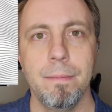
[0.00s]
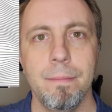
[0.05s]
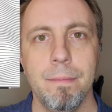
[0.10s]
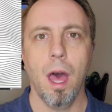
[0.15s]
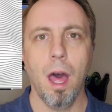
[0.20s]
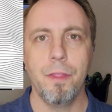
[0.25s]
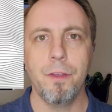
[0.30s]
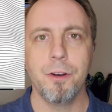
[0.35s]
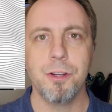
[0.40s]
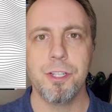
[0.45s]

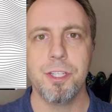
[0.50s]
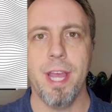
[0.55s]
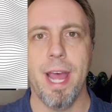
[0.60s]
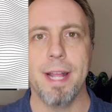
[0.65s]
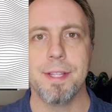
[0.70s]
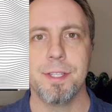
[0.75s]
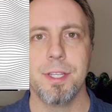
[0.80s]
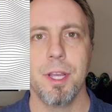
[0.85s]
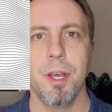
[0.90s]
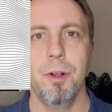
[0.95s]
Other
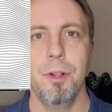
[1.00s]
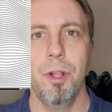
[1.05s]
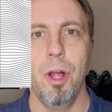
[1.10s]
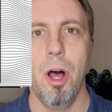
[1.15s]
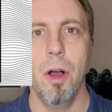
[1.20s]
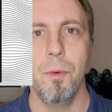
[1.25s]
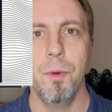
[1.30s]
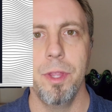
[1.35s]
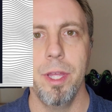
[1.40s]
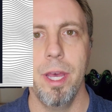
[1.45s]
stats to go
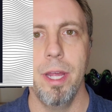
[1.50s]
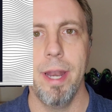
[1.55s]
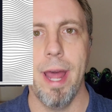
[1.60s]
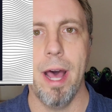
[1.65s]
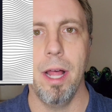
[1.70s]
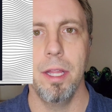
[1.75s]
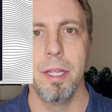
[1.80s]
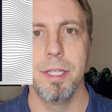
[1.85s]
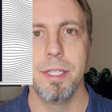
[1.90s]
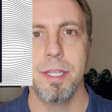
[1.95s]
along with the
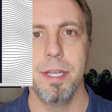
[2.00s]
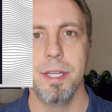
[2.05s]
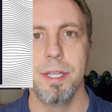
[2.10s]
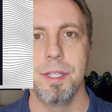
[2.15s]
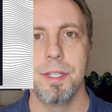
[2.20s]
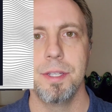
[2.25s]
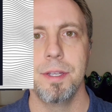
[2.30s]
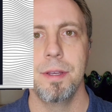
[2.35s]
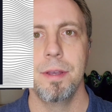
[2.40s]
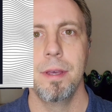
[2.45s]

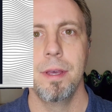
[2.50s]
analysis.